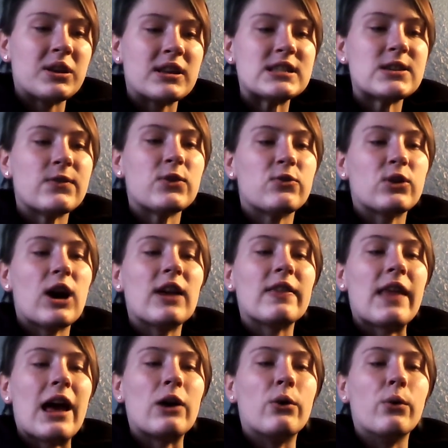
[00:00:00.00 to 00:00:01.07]
because if you've
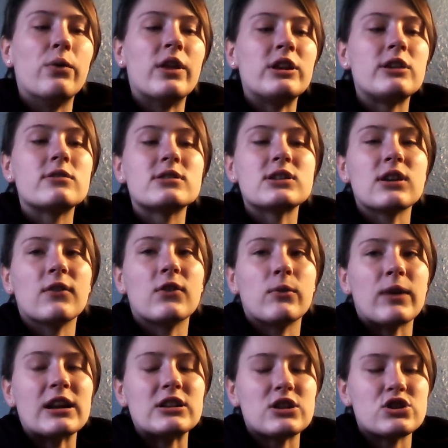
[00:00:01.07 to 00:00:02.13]
gotten that old, then you deserve
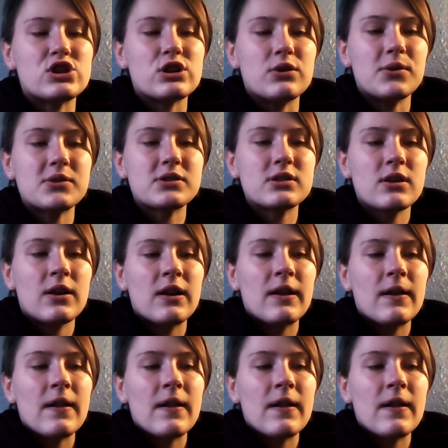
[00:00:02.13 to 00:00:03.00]
the right to choose.